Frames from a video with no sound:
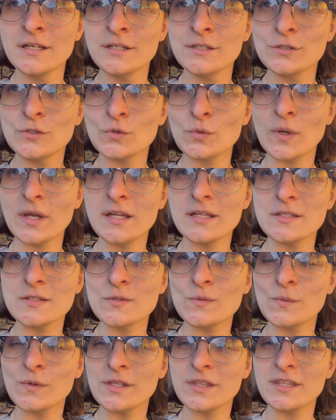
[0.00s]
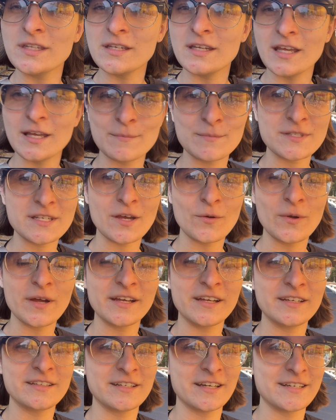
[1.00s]
trains with names I
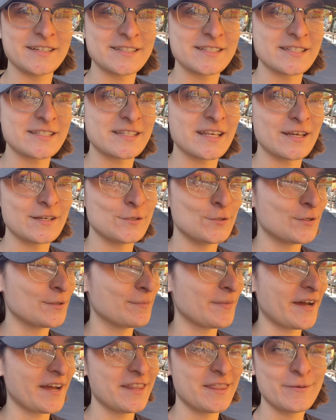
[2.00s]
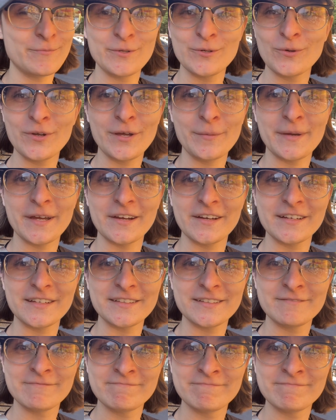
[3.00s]
recognize, is that you can buy them in Rail Baron.